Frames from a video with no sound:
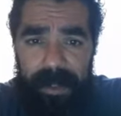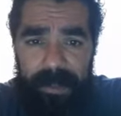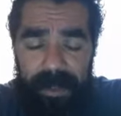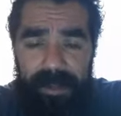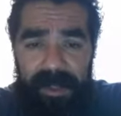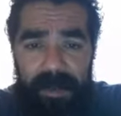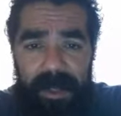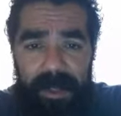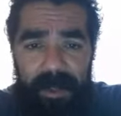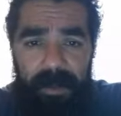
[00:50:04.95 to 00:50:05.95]
This seems to
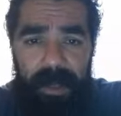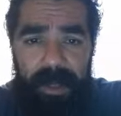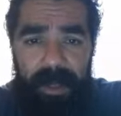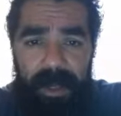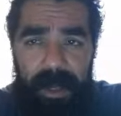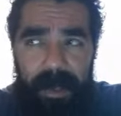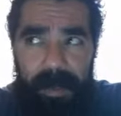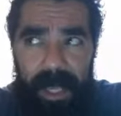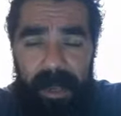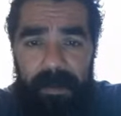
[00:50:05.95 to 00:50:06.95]
be a human
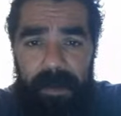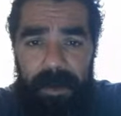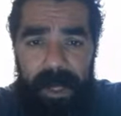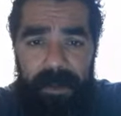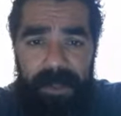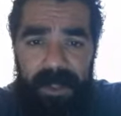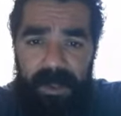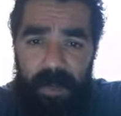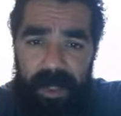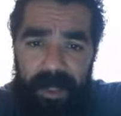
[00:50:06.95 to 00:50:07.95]
behavior, and I'm
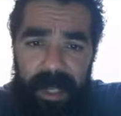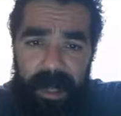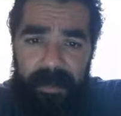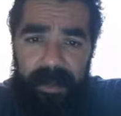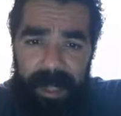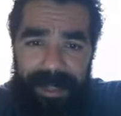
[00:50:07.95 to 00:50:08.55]
just well adapted.